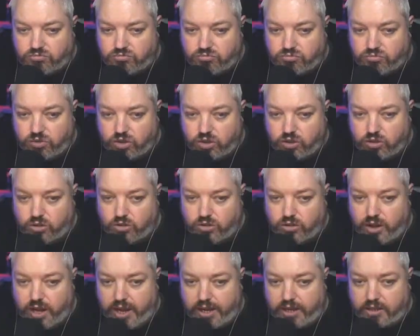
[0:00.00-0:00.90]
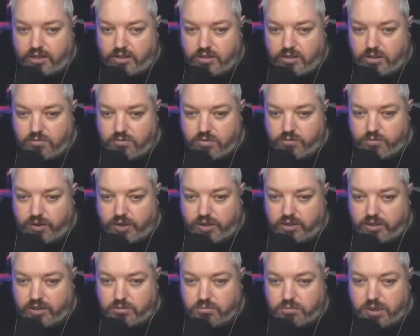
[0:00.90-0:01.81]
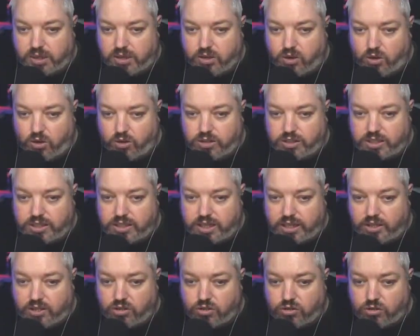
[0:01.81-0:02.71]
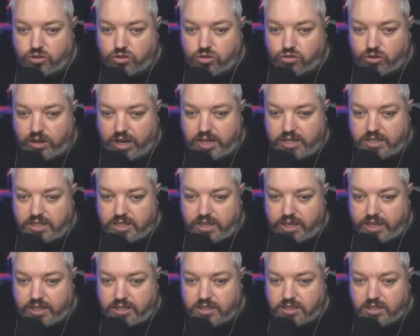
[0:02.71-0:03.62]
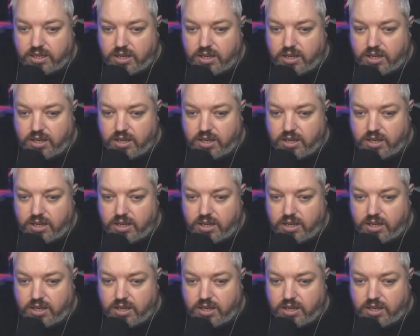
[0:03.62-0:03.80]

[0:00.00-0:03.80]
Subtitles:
you know, fiddling, because it did just go straight into this,